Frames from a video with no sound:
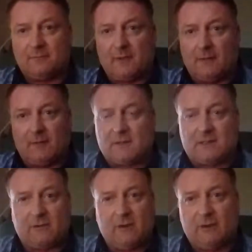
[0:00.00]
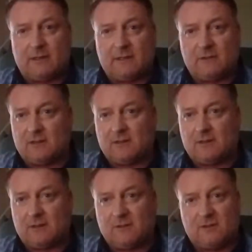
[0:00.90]
Maybe it was too early to
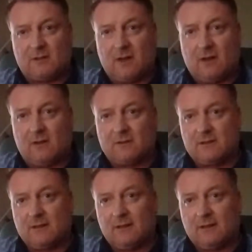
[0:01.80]
start